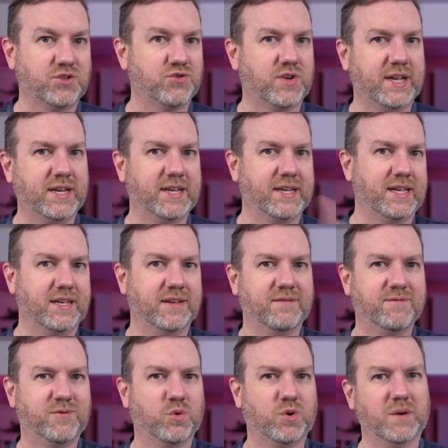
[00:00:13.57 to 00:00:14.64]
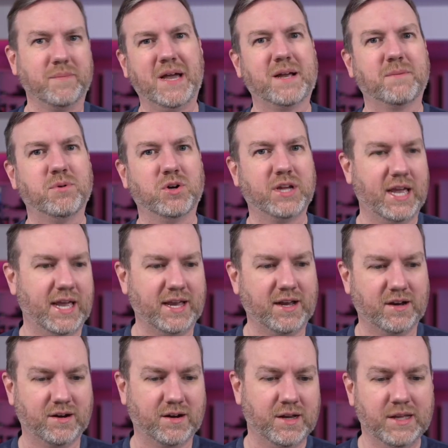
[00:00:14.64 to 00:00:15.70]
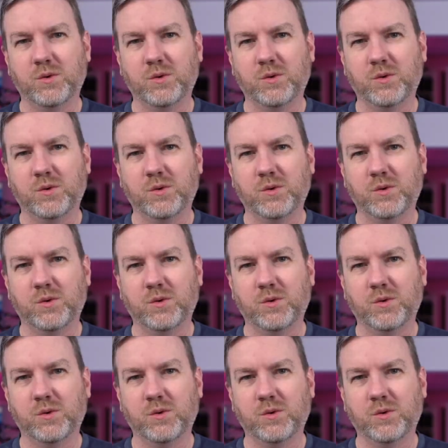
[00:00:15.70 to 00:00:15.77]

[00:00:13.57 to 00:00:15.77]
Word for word: traded in for a MacBook Air.